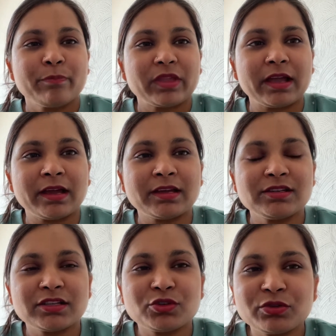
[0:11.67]

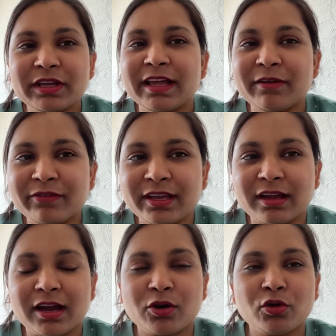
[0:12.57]
And today we
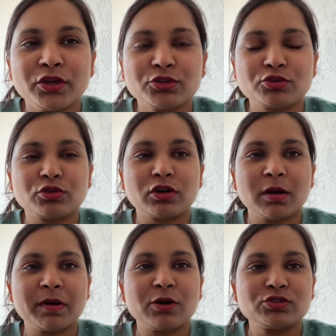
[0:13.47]
are going to talk
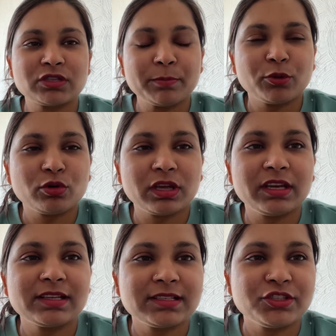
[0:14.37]
about
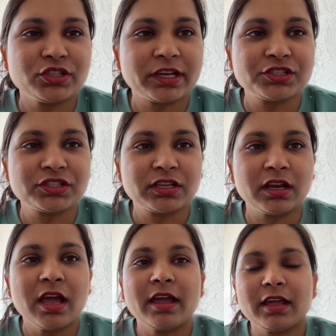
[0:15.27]
subcutaneous
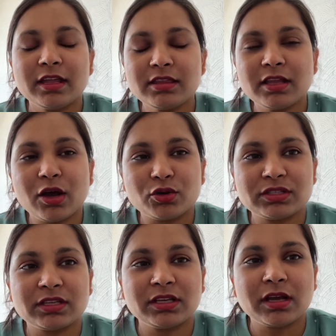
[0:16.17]
injection in the
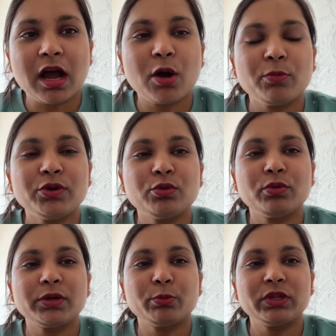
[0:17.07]
Osce, how we do
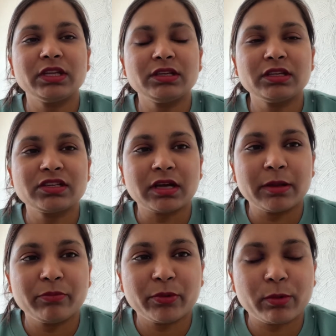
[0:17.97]
it within the
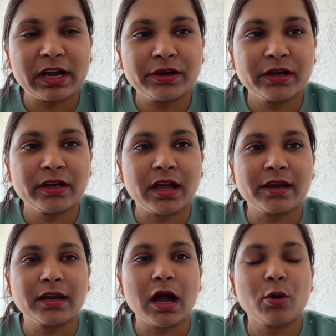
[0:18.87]
time provided
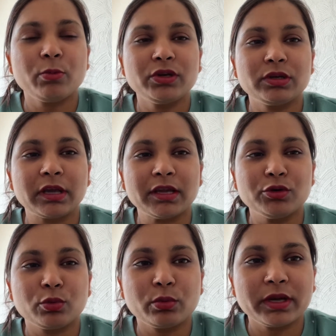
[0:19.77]
and how we can
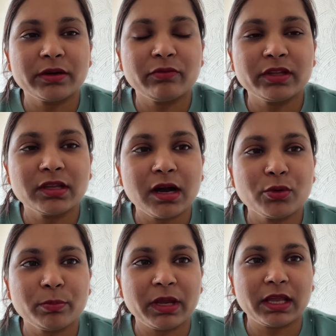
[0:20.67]
do it
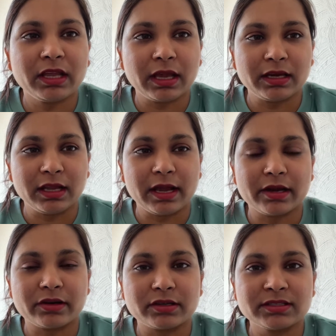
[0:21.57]
without making any
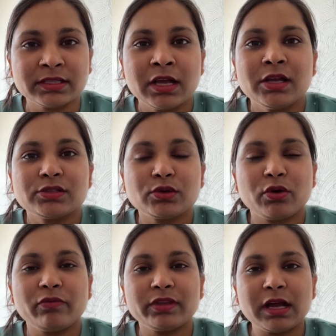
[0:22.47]
errors.
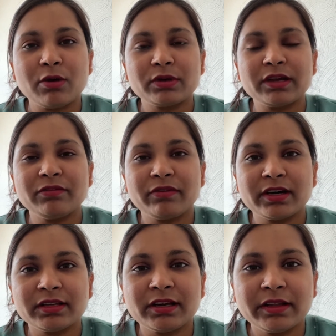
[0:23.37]
So without any
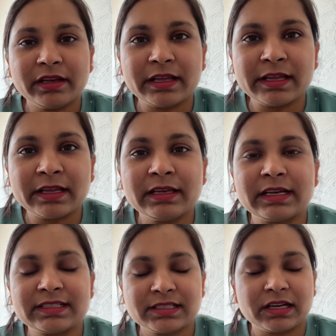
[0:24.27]
further delay,
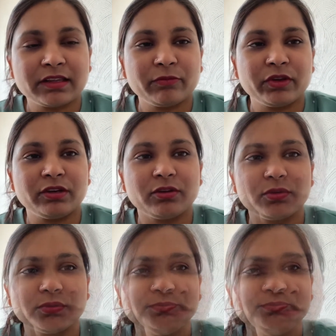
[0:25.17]
let's start the video.